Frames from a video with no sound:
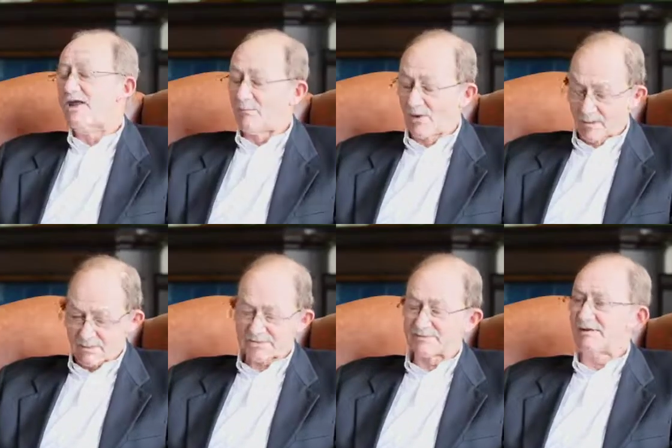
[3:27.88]
Well, I
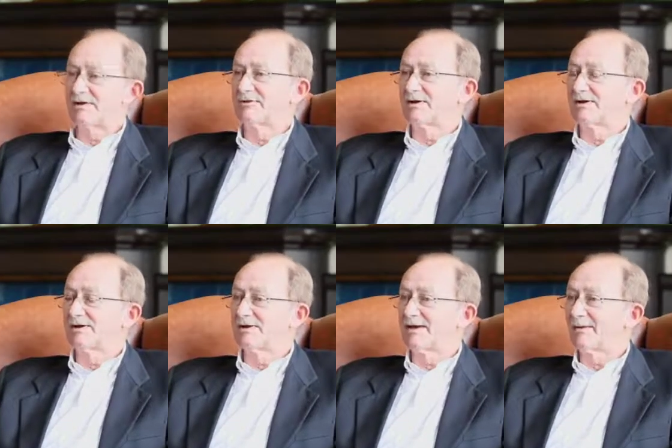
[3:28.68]
wish you very good luck in
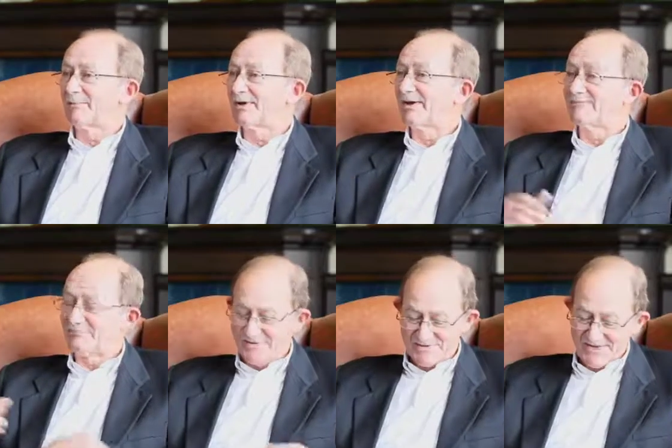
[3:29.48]
your campaign,
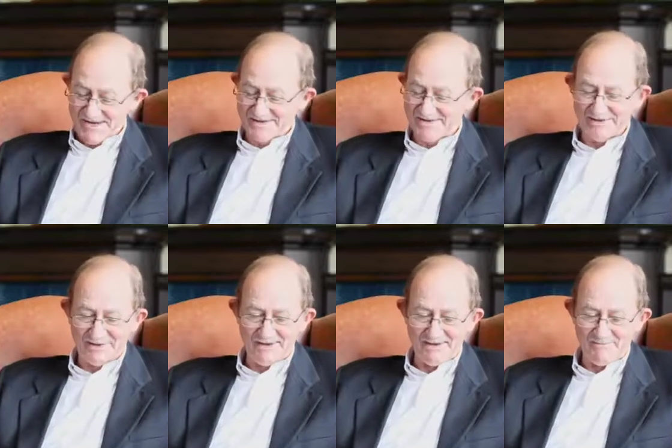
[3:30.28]
Jack, and
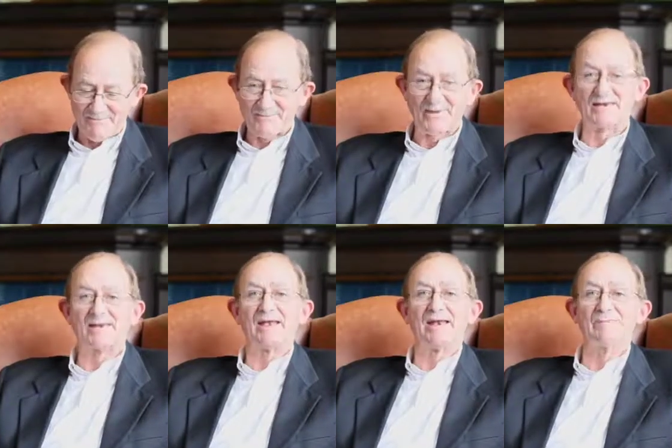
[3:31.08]
I
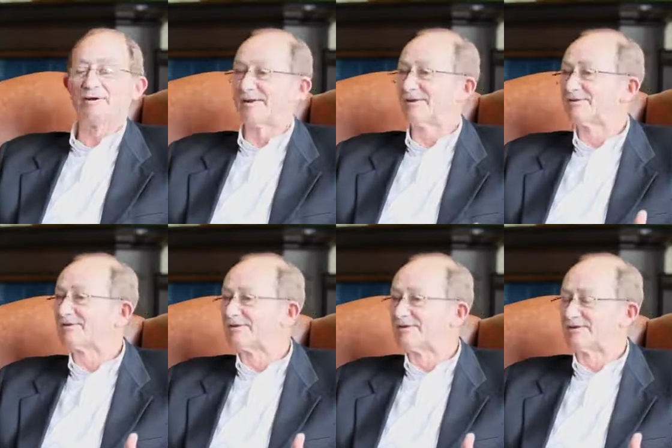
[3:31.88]
think anybody
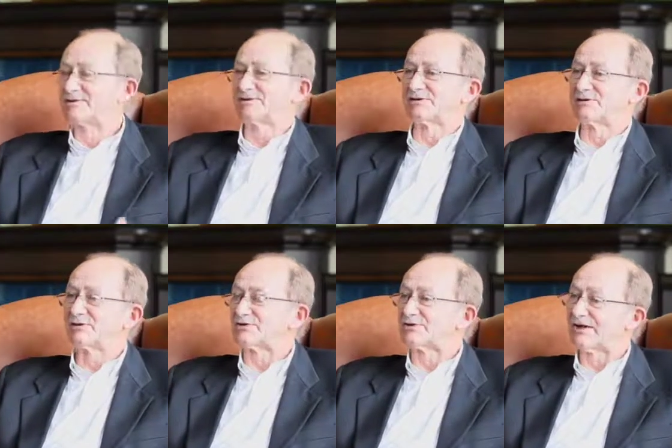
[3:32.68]
that's listened to you
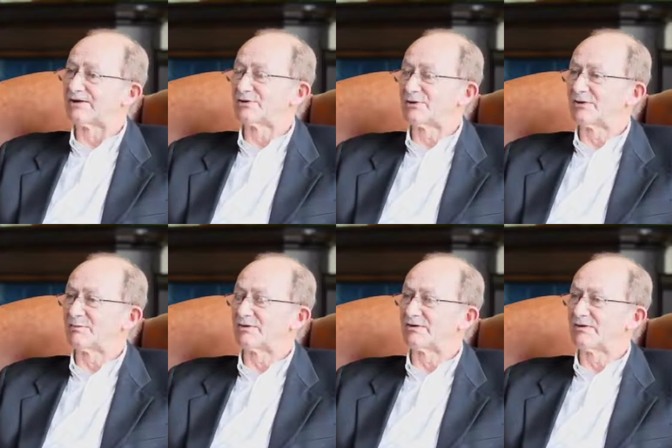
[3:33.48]
and Jeanette talking
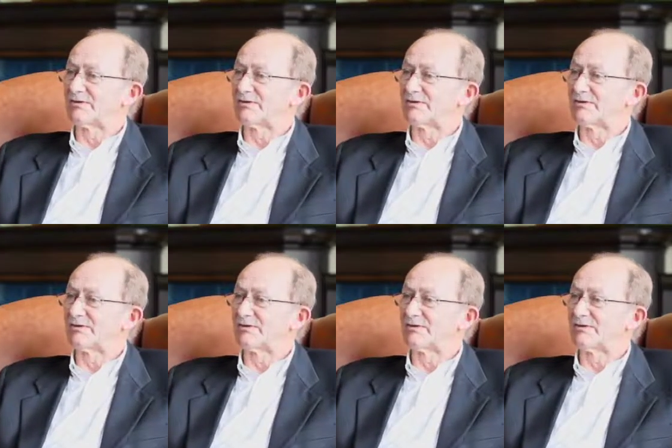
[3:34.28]
would